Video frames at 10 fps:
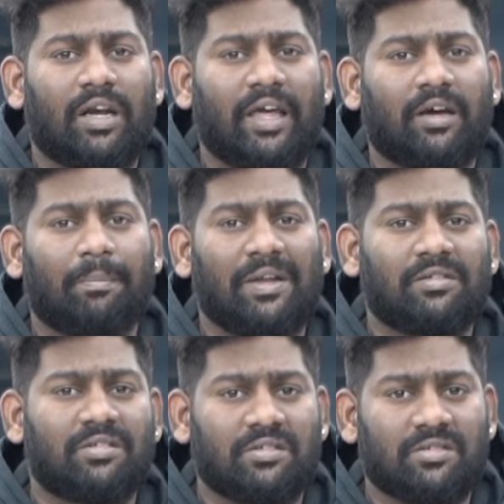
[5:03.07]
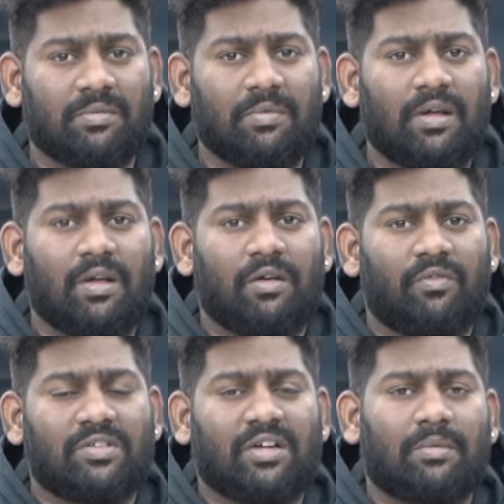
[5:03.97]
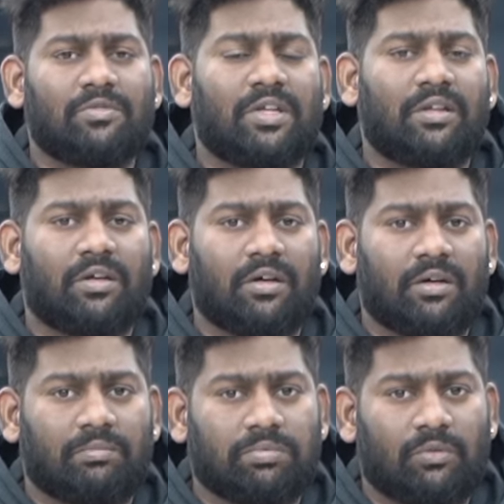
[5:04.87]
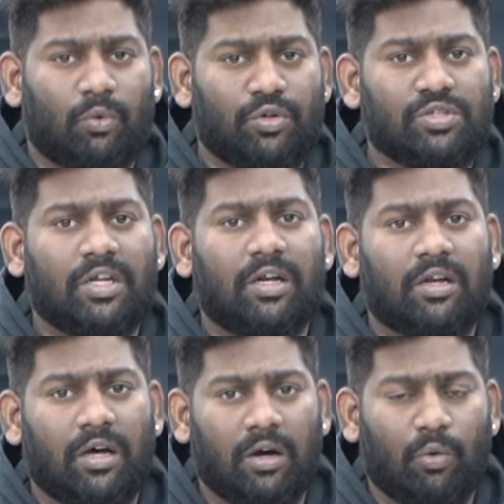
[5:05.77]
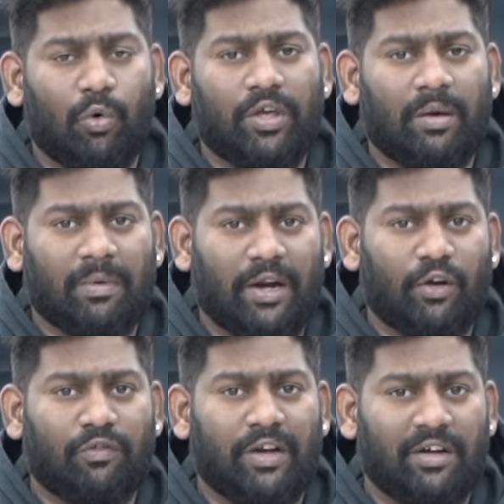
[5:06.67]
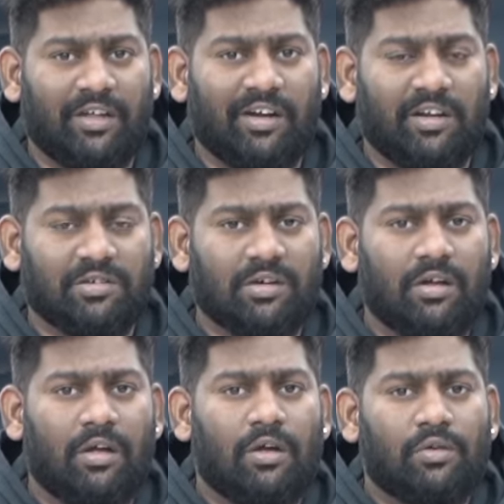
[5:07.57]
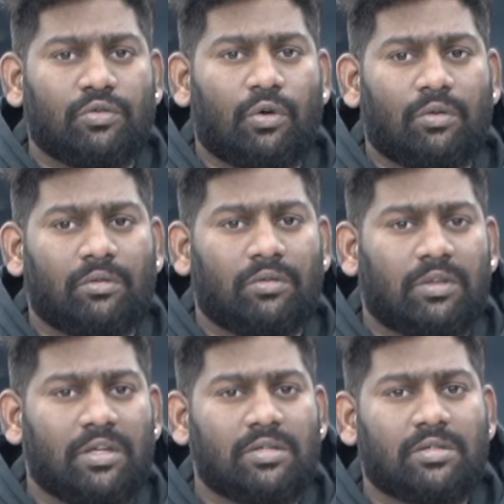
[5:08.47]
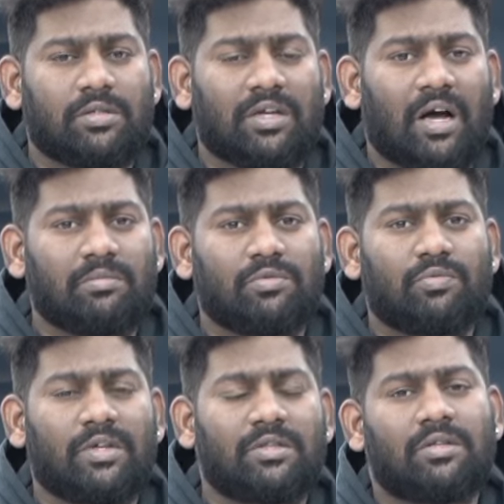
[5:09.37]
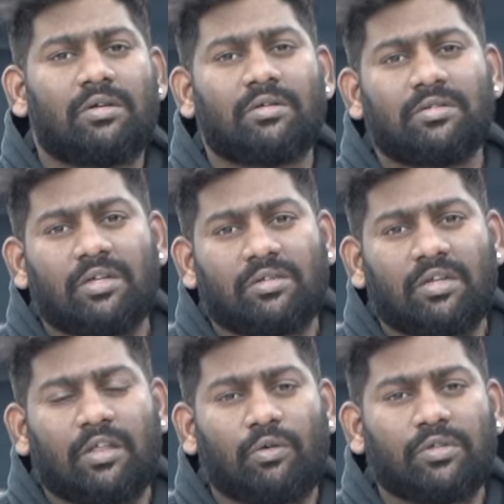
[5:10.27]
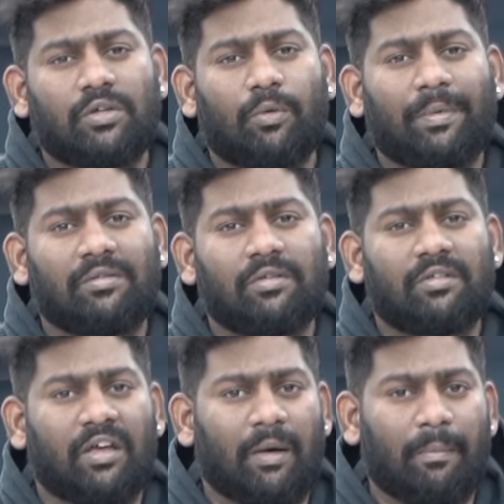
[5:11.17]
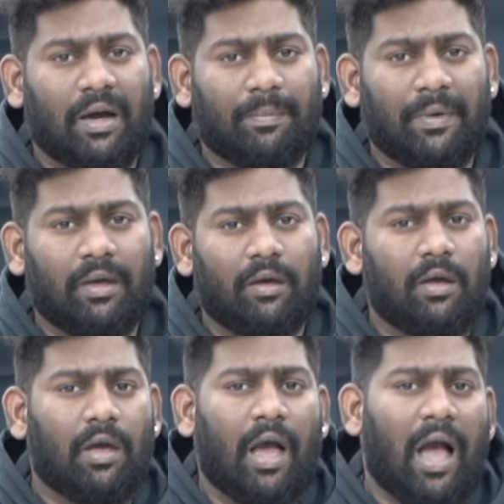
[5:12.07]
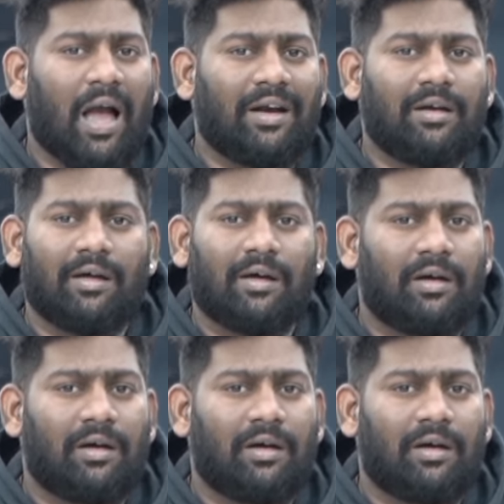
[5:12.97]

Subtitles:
like a plus system which comes in the original OEM kind of a integration. So this comes with 60,000 rupees is the MRP, and